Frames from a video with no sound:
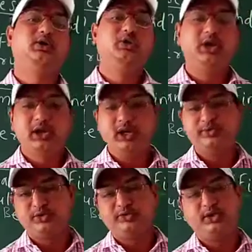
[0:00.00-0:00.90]
older
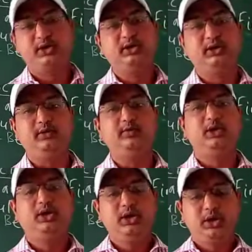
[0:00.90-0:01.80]
names of our country?
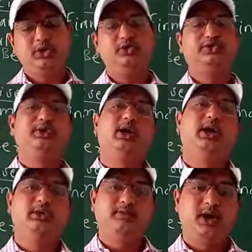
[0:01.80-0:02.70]

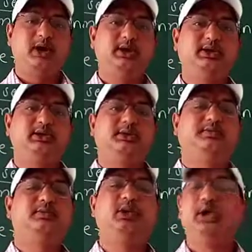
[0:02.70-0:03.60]
Hindustan,
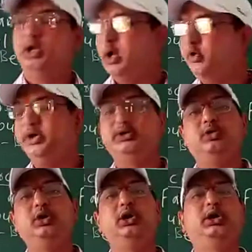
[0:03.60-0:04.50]
Bharat. Now it is
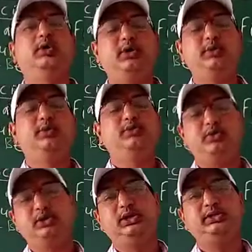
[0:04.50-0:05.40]
called India, but
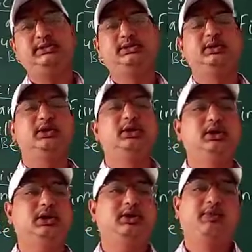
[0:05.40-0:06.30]
before this,
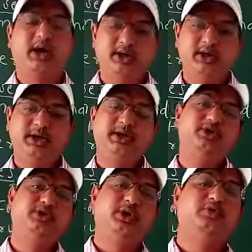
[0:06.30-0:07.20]
Bharat and
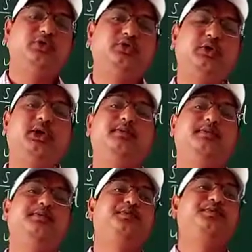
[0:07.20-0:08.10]
Hindustan both were
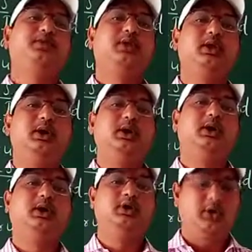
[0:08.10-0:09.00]

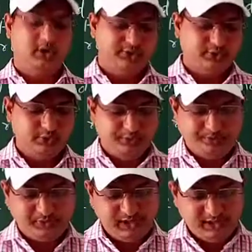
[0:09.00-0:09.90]
called. So
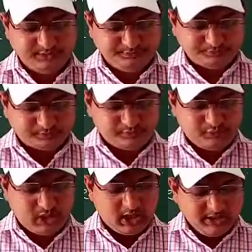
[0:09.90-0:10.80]

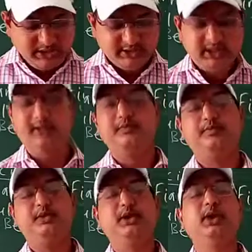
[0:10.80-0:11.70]
this
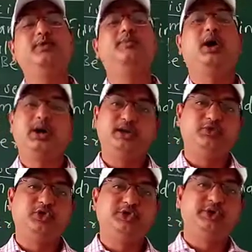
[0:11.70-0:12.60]
name, the name Bharat, was